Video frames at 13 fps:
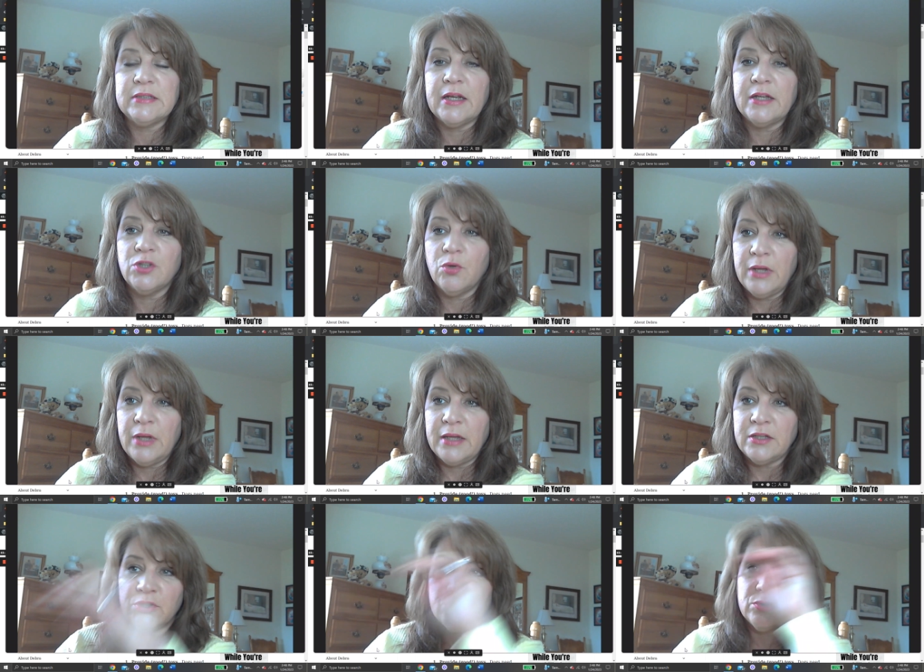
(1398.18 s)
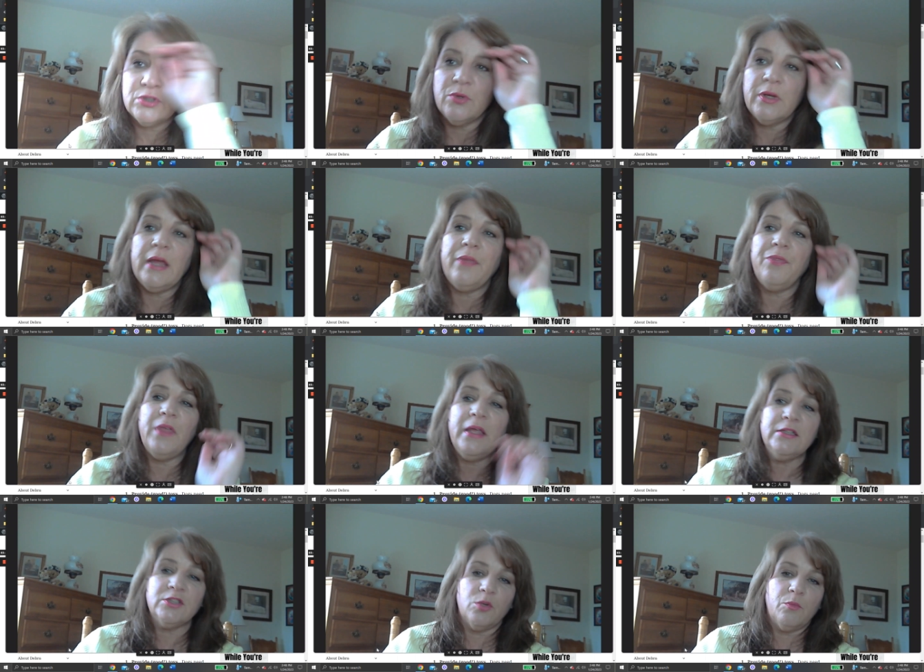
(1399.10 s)
I donate to. So again,
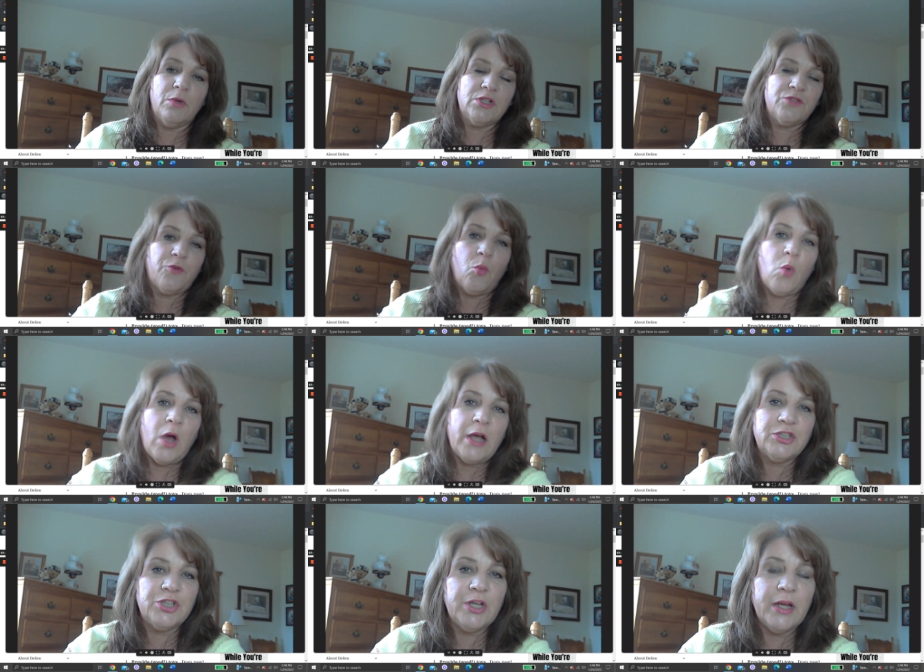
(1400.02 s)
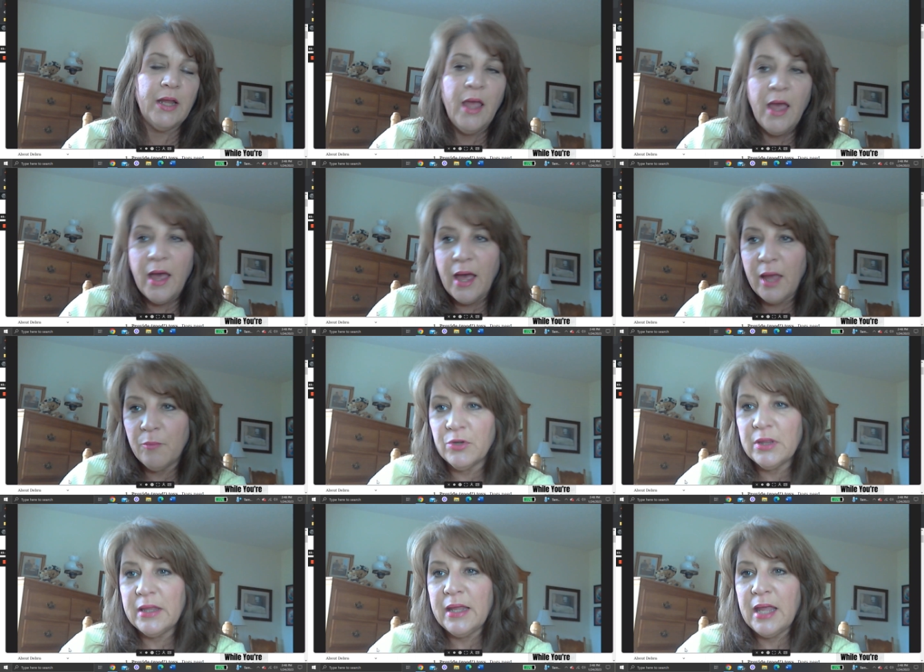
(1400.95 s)
thanks so much for watching. I'm
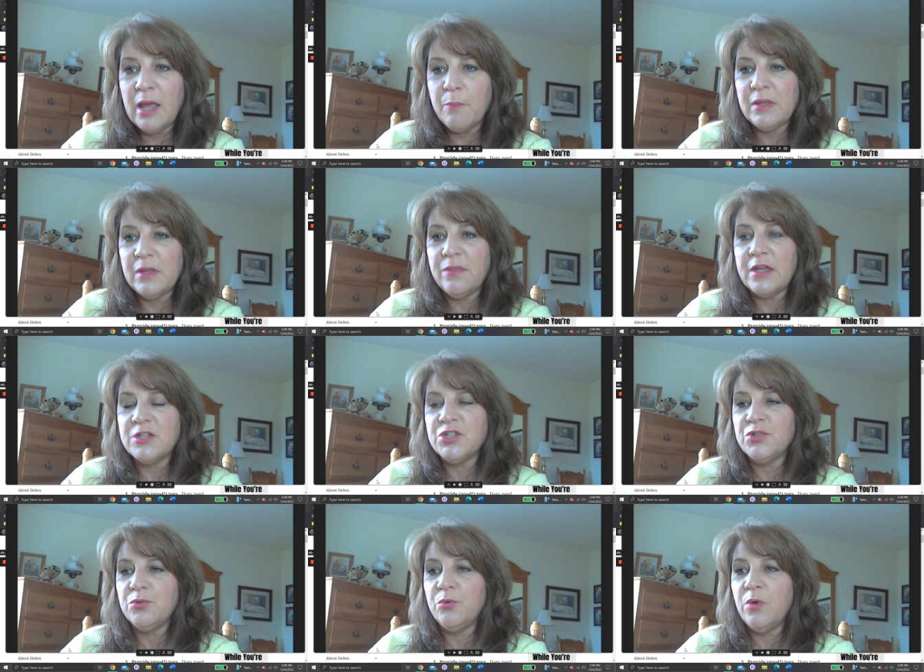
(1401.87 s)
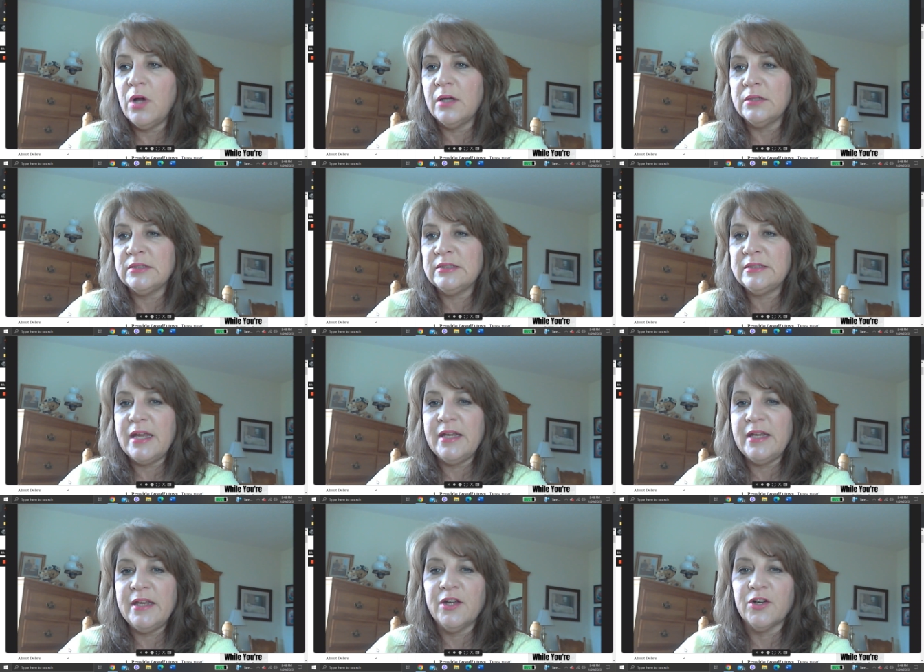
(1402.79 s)
really happy that you uh,
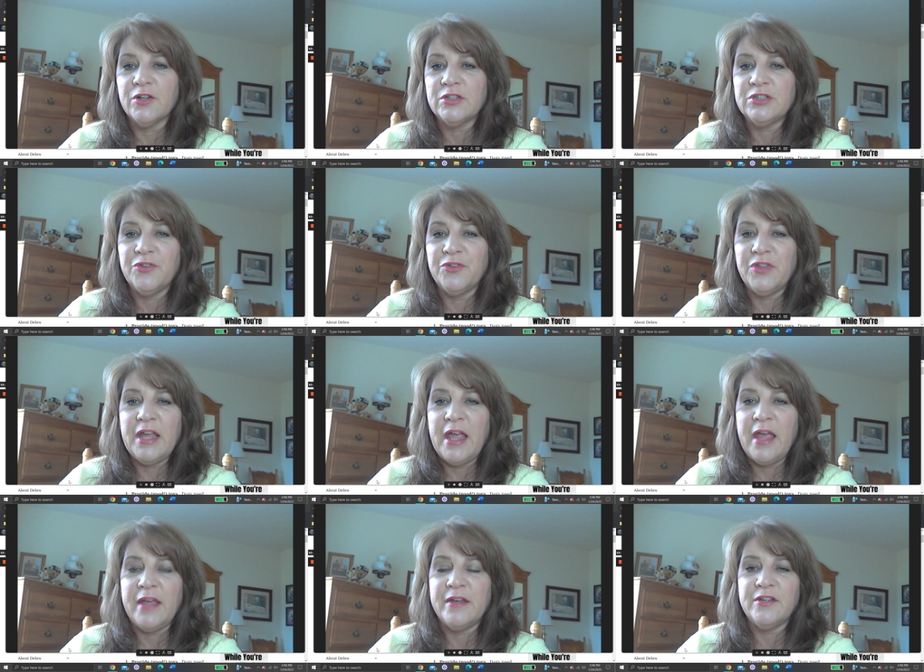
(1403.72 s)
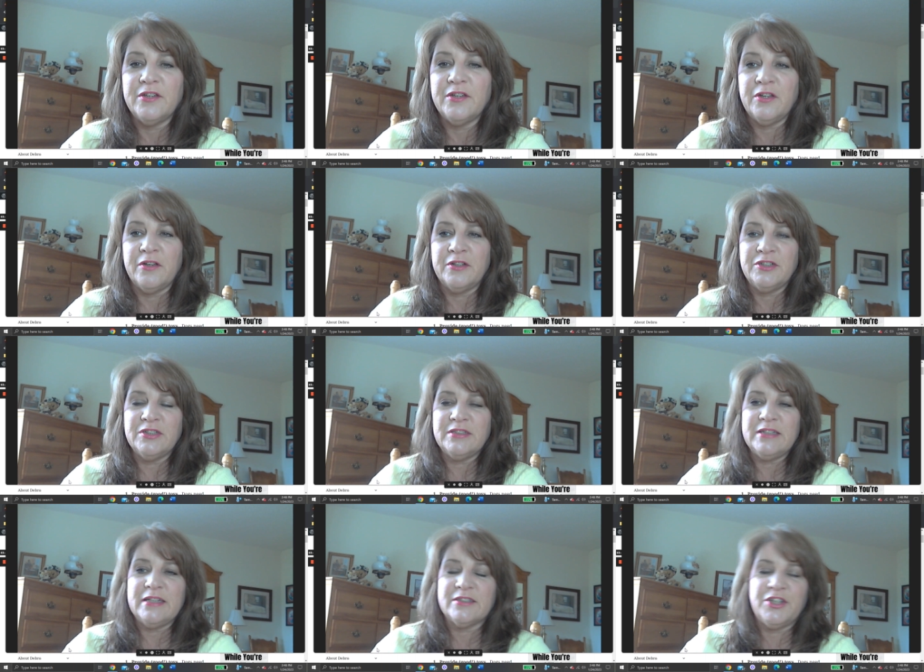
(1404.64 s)
stayed here till the end. Uh,
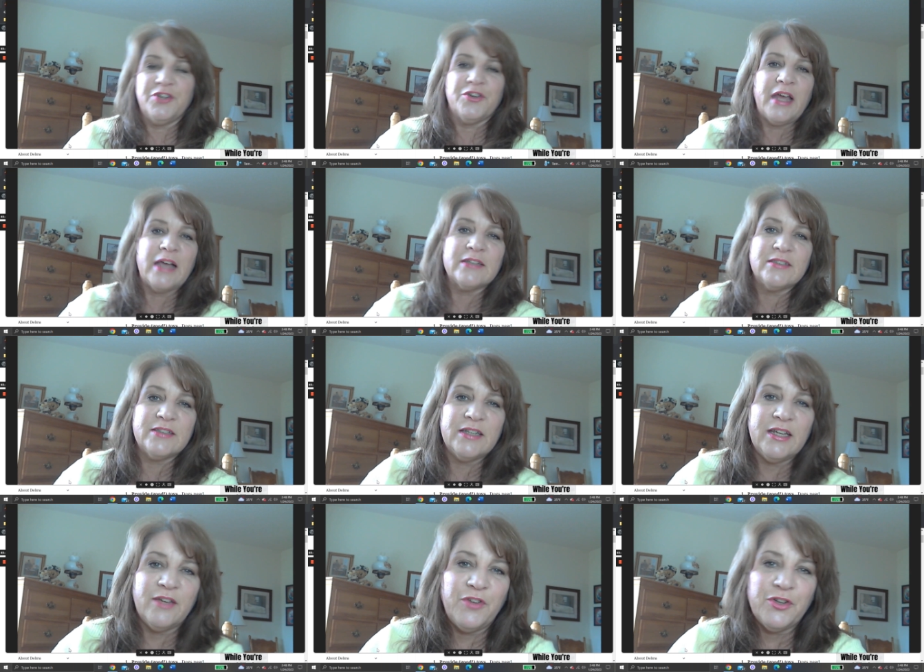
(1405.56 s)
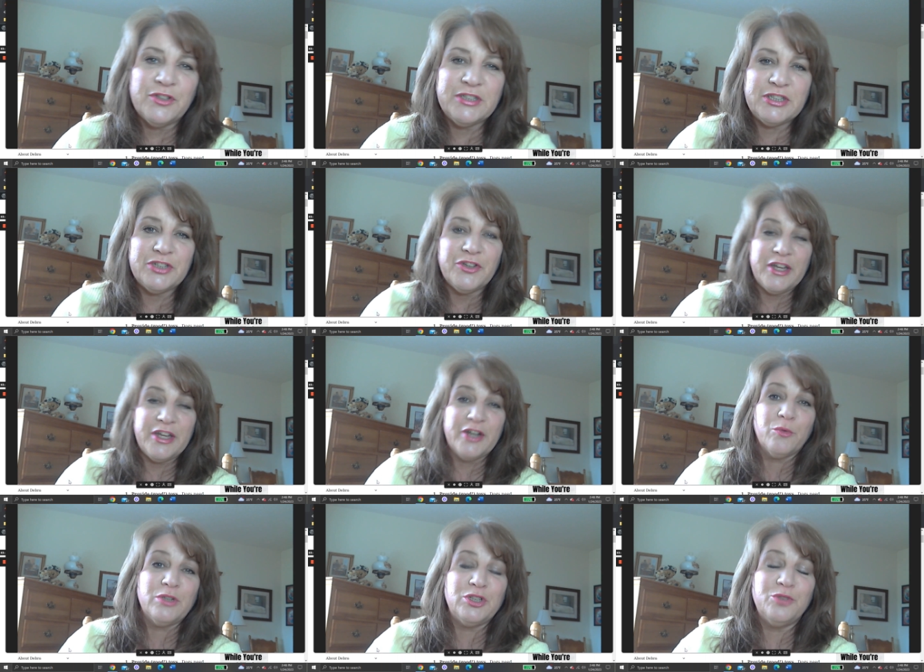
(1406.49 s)
just as curiosity, if you're still
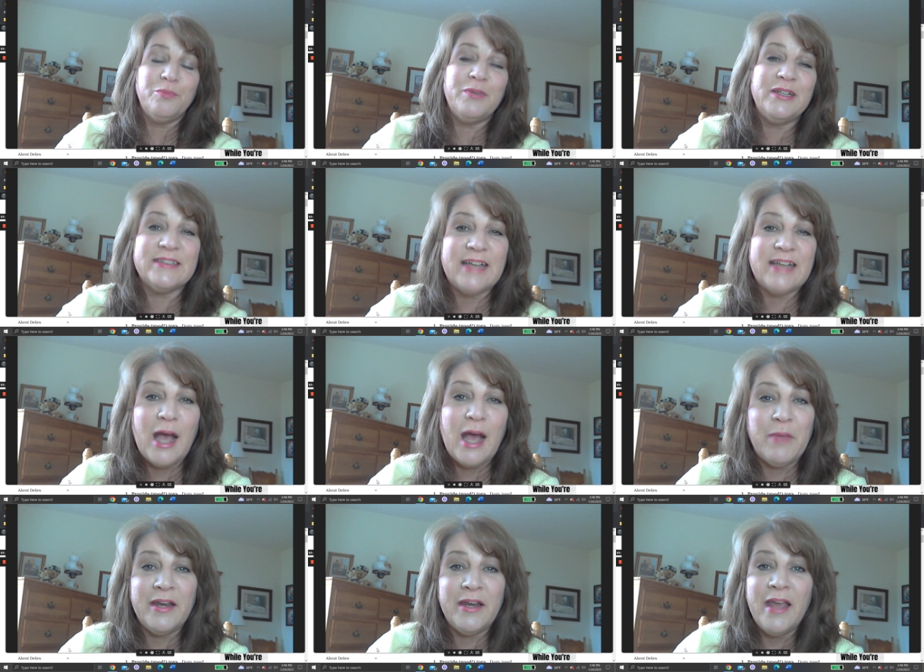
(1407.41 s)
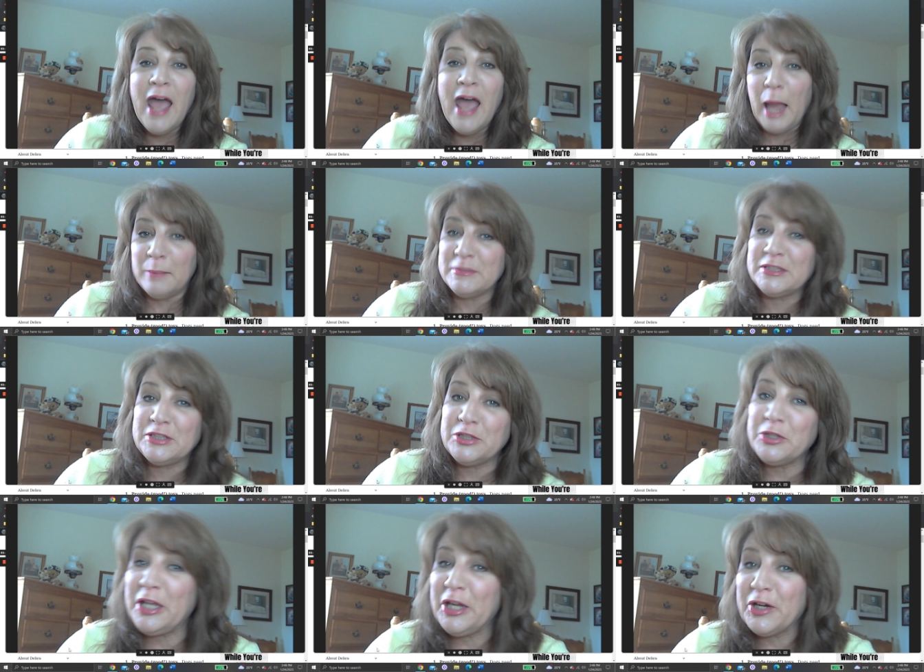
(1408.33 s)
here, would you please comment? I'm
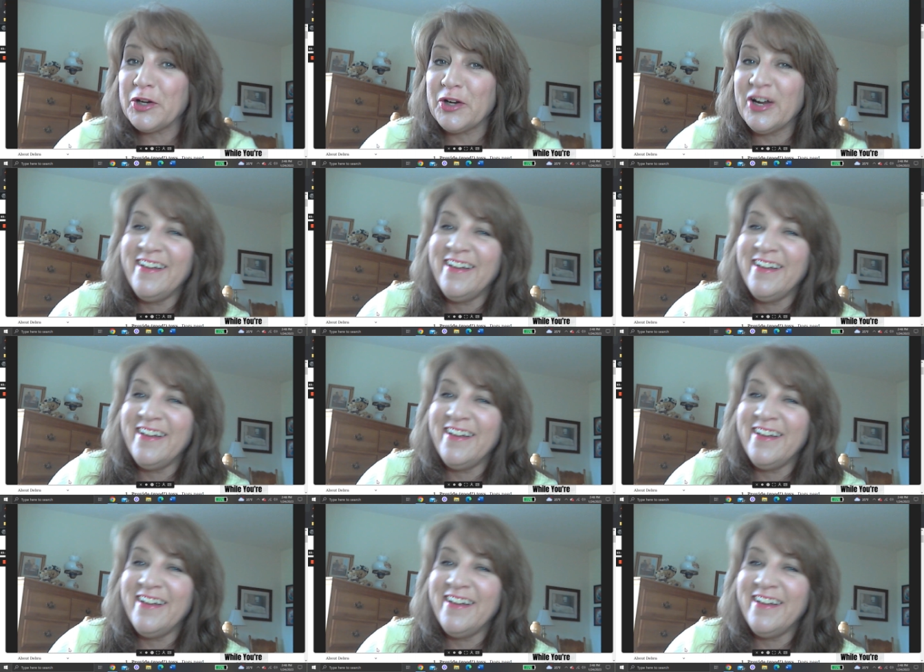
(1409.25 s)
still here.